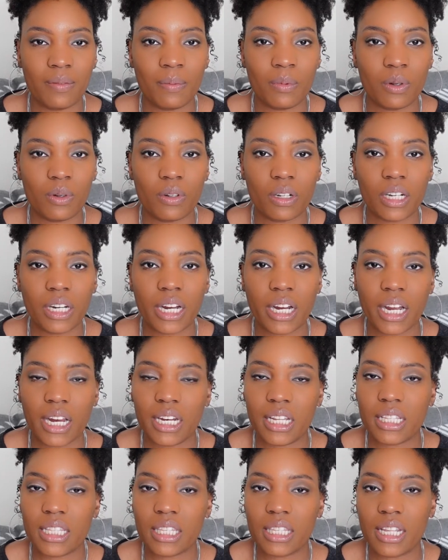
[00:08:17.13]
more,
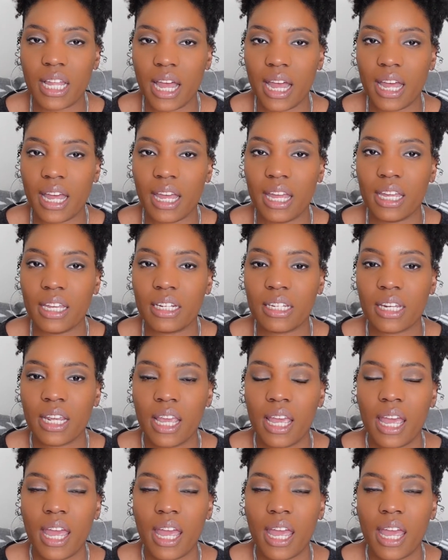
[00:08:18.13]
and it's not